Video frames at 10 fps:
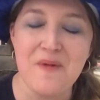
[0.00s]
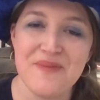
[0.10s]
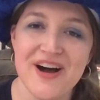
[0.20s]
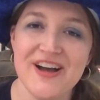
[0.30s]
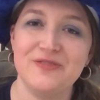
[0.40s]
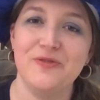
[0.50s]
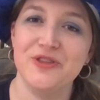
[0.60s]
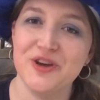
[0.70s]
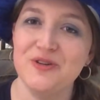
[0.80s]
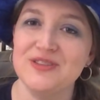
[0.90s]
But for
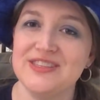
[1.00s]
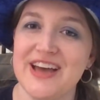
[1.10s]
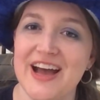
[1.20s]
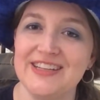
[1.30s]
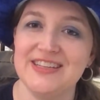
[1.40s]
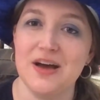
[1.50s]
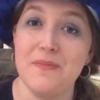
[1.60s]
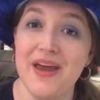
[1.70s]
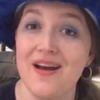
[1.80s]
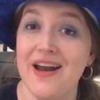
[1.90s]
those that
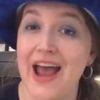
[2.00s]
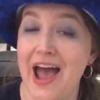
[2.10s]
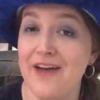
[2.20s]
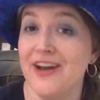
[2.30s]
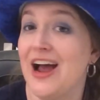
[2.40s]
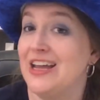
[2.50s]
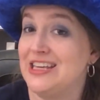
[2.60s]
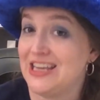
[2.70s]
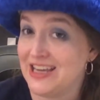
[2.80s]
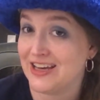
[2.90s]
may not have an
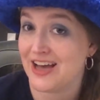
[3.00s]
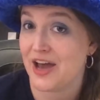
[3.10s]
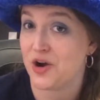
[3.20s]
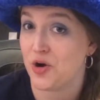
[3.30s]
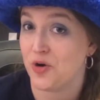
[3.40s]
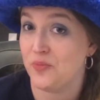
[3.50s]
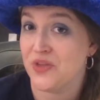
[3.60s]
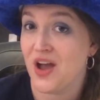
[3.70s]
IKEA at home,